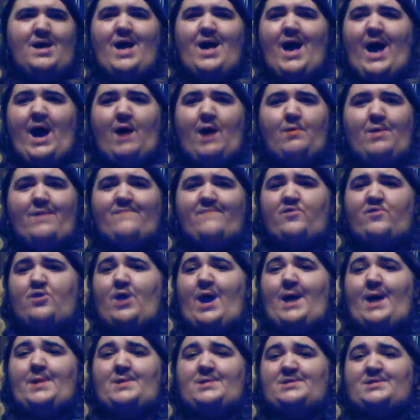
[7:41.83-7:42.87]
However, on
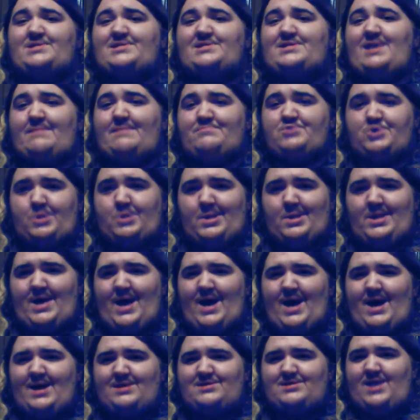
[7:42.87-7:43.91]
an exceptionally
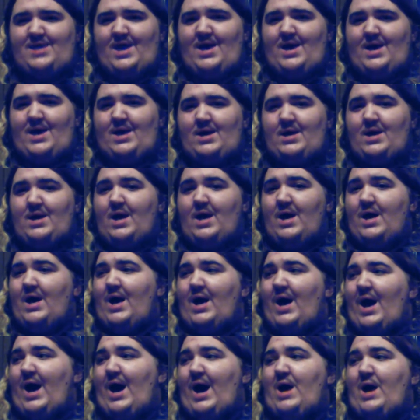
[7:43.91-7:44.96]
hot day,
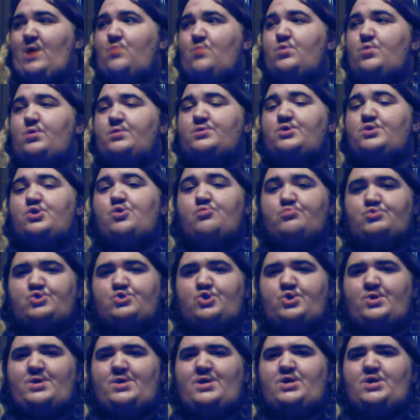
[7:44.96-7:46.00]
I will
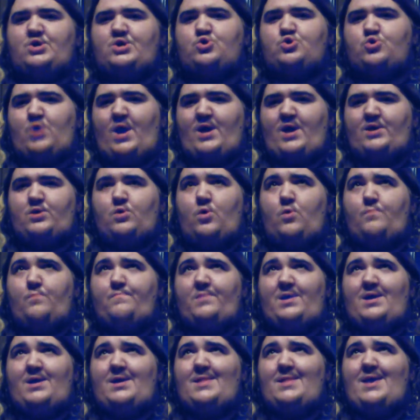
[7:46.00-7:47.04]
usually crack
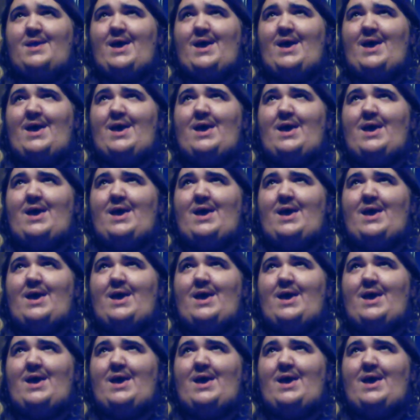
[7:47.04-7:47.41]
open a